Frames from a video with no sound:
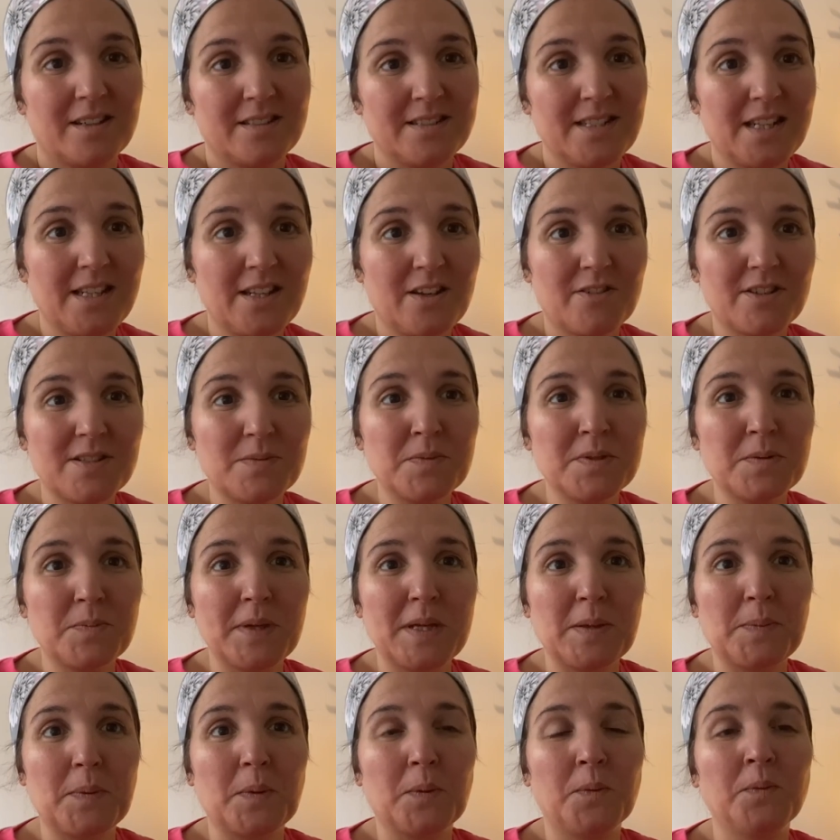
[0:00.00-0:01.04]
Nearly Christmas,
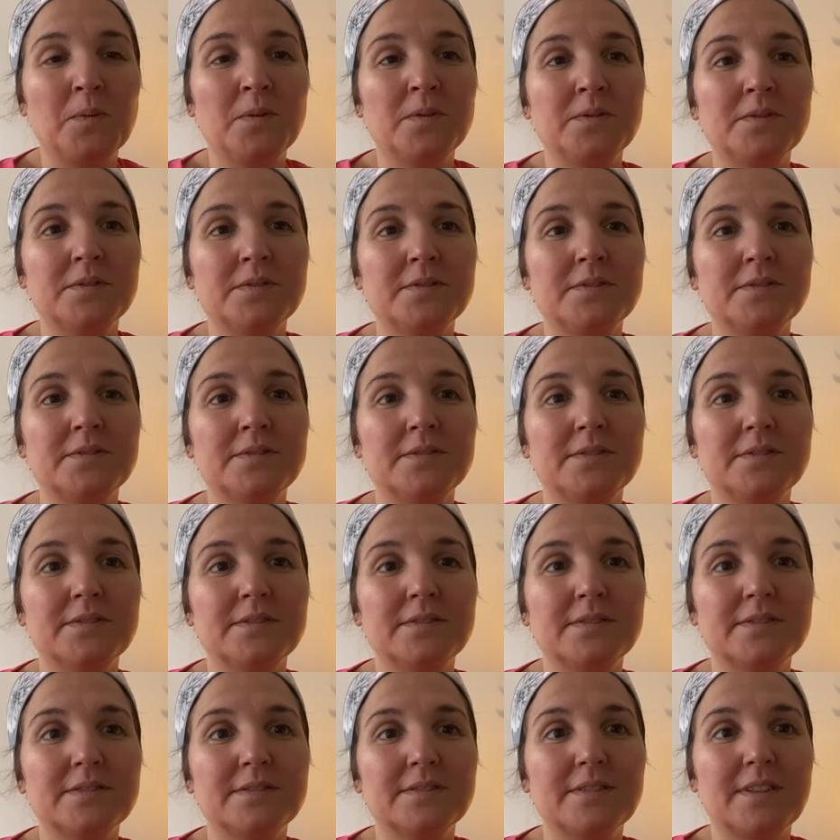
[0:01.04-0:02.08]
people.
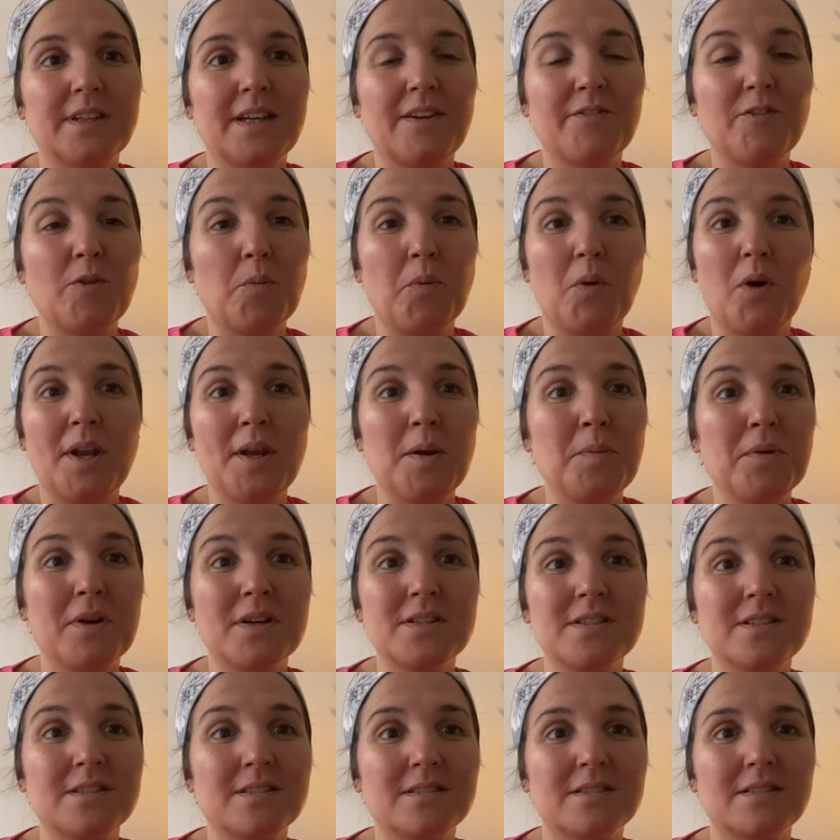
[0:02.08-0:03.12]
I've not bought any
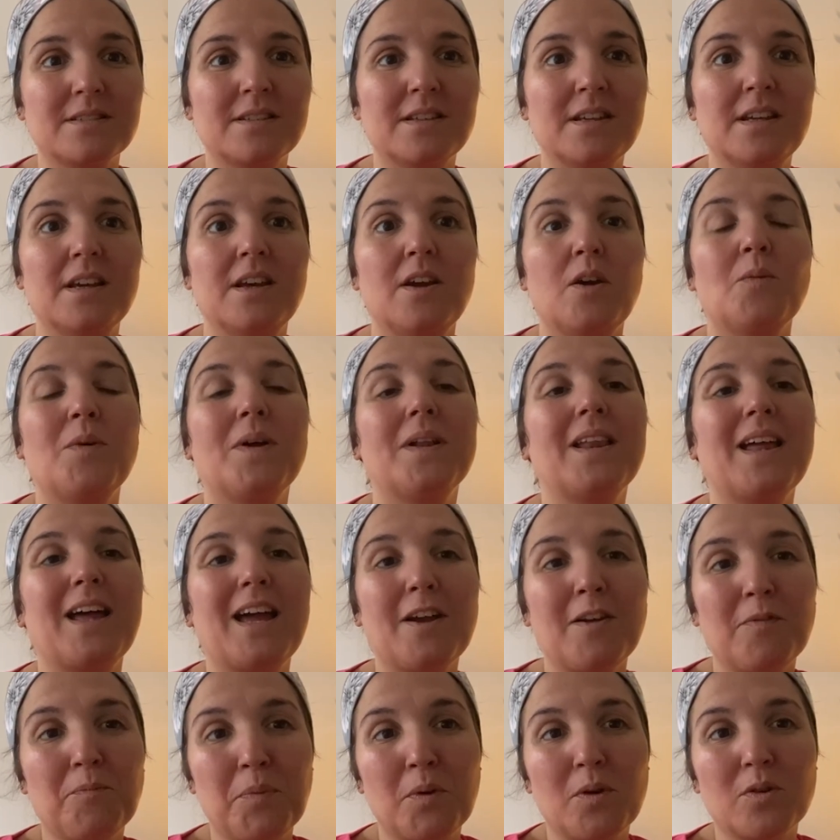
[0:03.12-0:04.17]
presents. Well, I
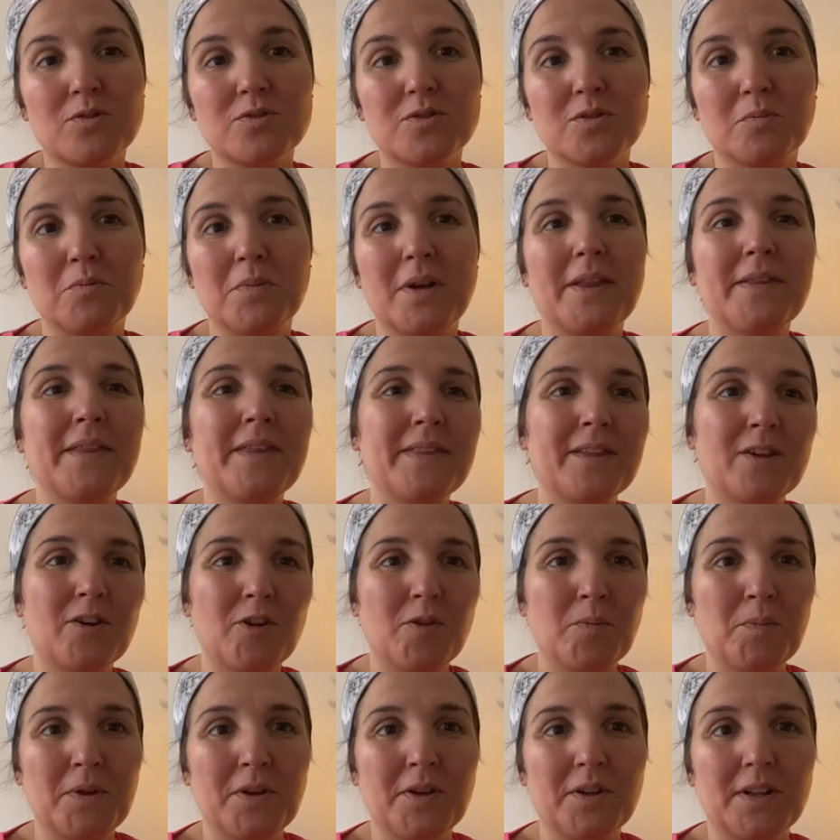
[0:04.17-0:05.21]
have bought some, and then they got
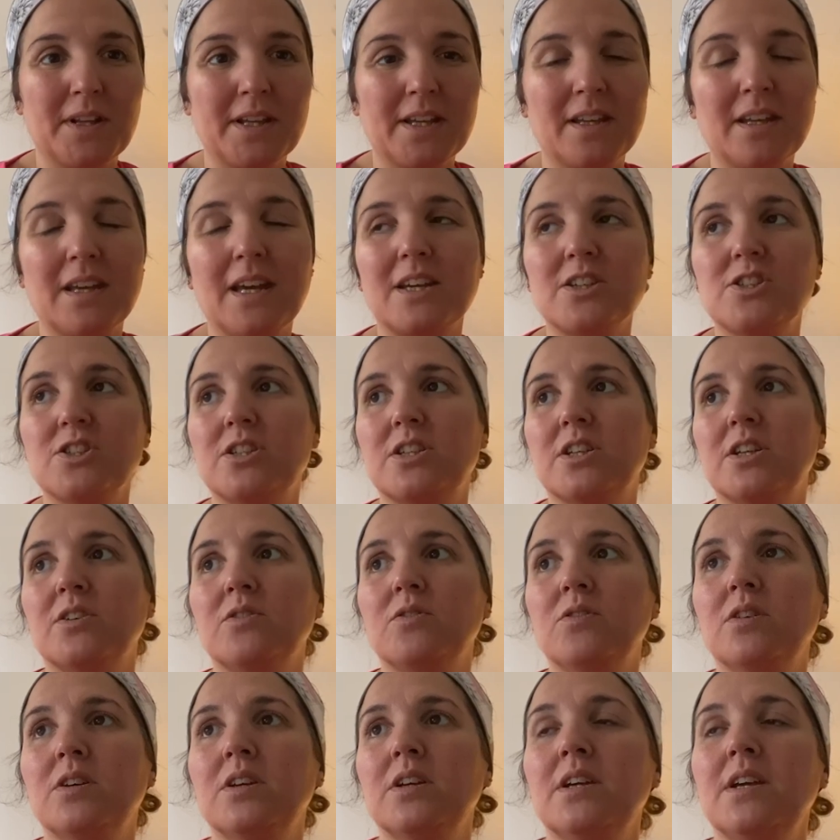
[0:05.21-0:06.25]
them early, as you do.
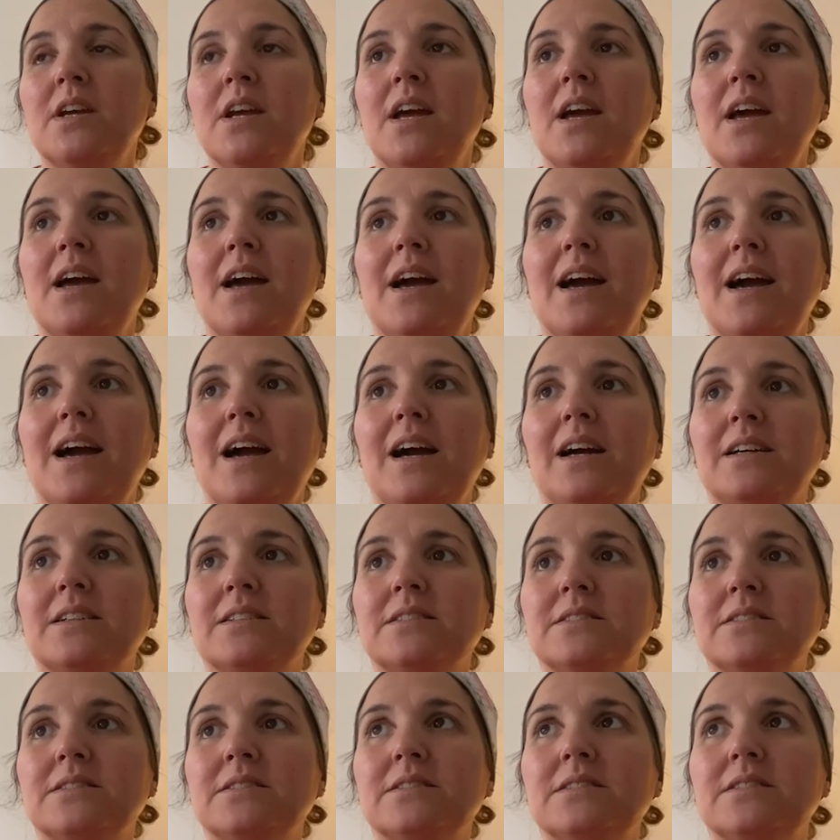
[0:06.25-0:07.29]

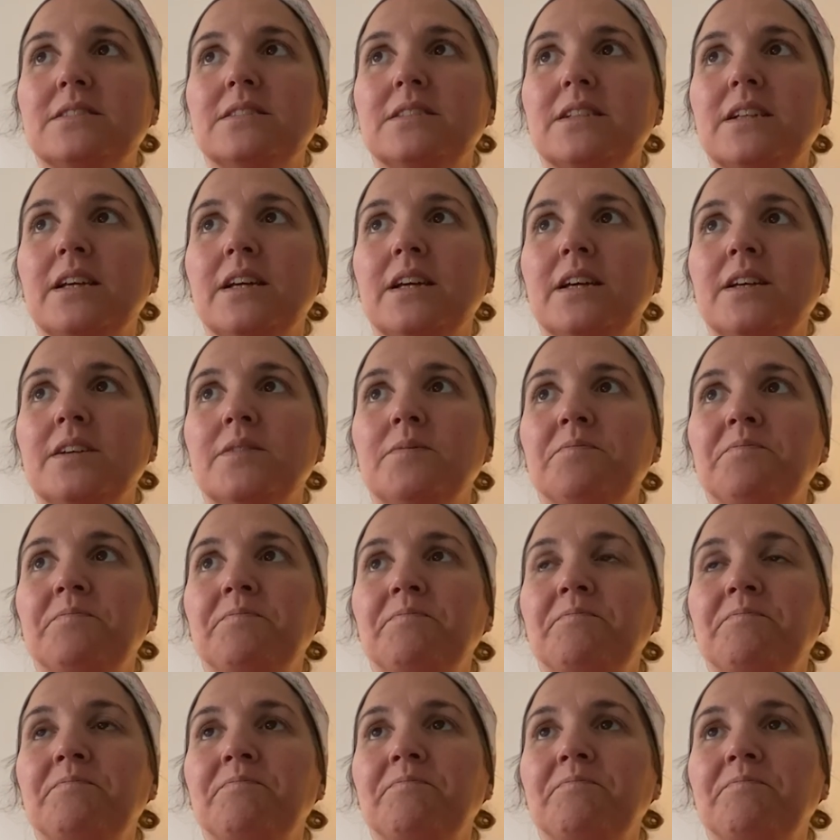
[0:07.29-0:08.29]
And